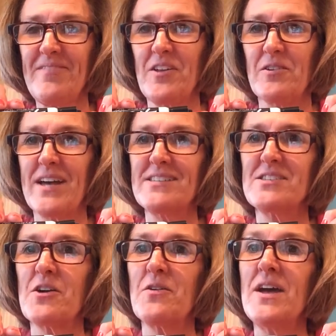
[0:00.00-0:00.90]
Okay,
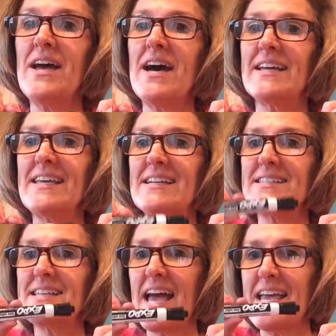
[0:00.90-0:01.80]
so
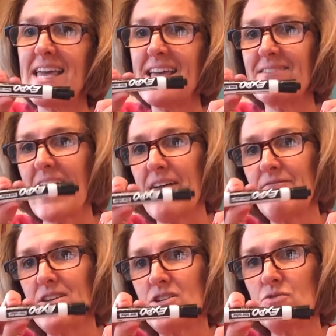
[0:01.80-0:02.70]
again, taking that
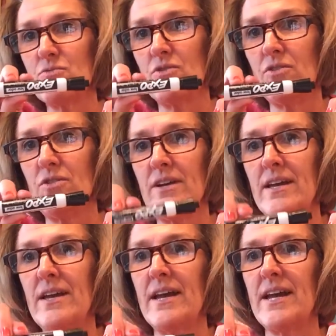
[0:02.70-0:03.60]
visual
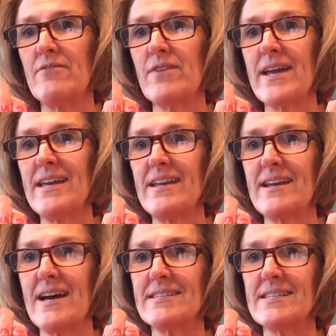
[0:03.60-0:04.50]
and
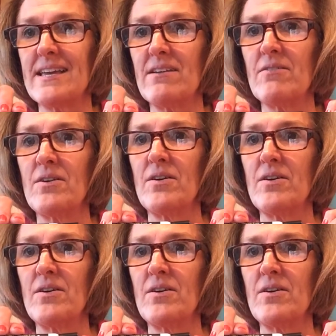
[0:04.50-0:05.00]
recognizing,